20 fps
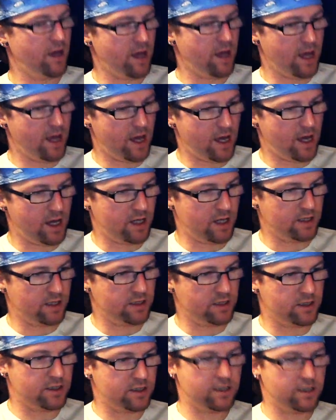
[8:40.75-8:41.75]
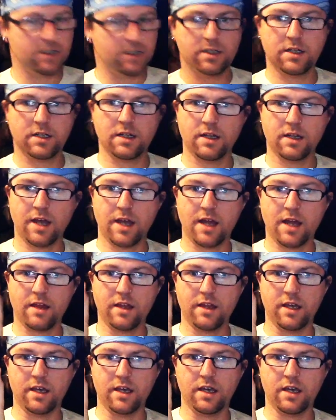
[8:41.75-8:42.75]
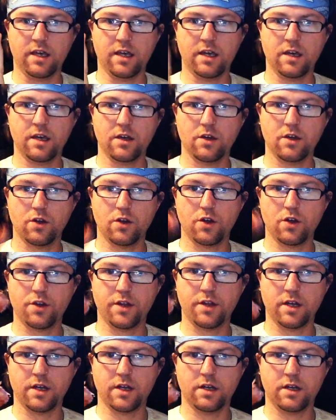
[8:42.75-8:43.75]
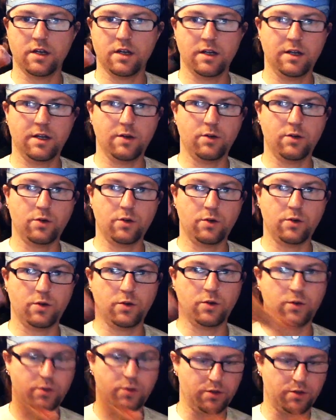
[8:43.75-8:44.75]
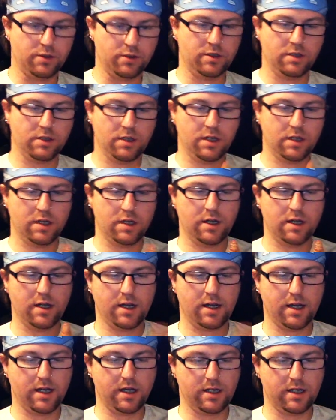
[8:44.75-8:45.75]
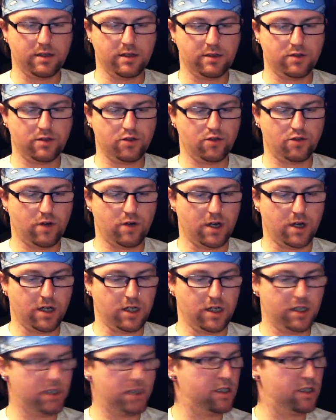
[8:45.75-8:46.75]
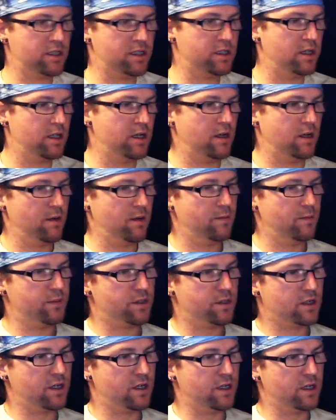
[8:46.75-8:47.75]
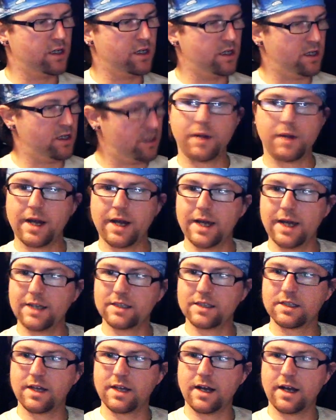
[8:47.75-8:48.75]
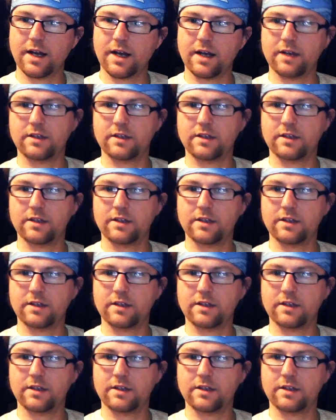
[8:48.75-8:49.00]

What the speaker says: and that the other little horn has dried, it's gonna place that